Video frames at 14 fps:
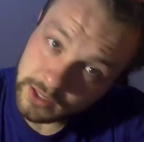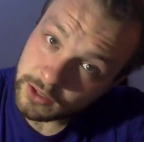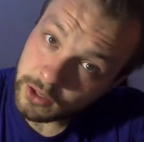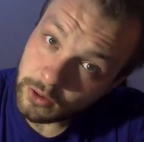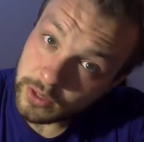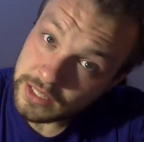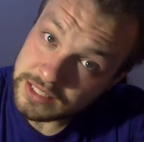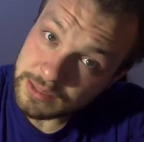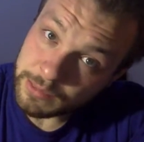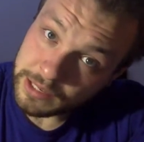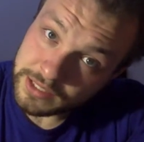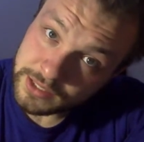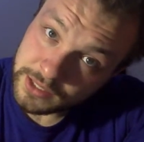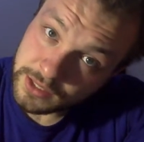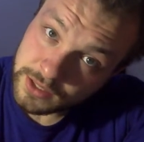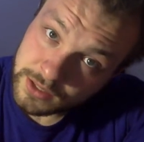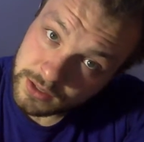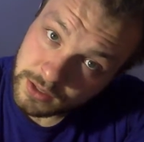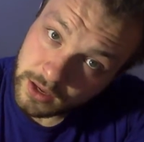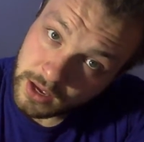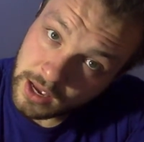can get some
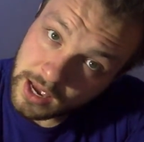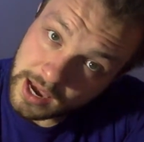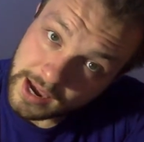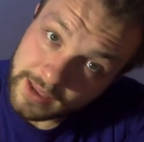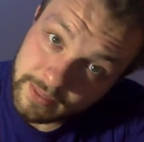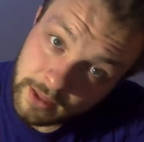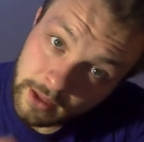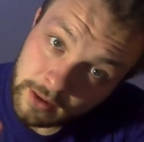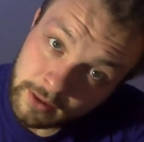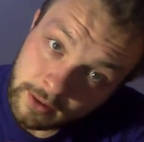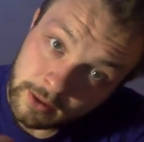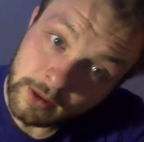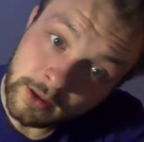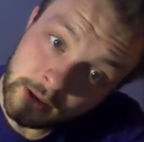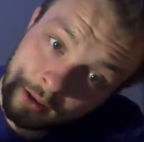ideas and then